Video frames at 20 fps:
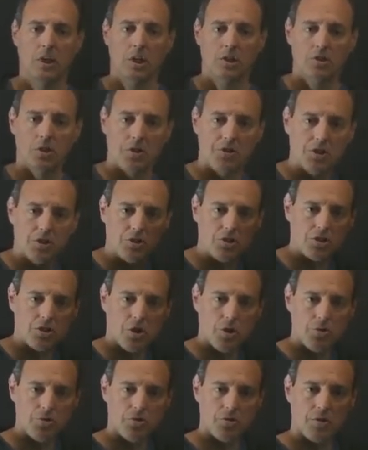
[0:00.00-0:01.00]
So this
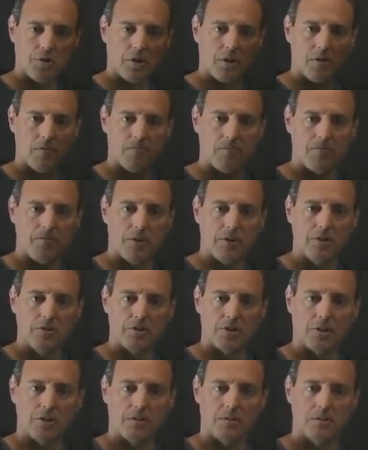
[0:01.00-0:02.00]
shows you the
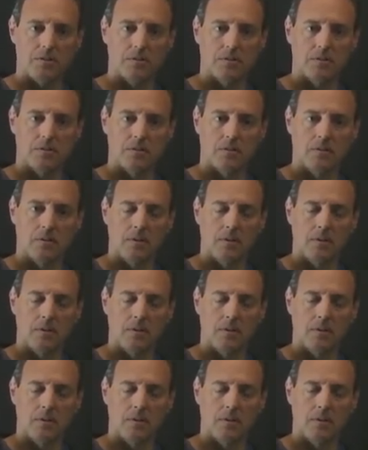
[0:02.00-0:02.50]
convergence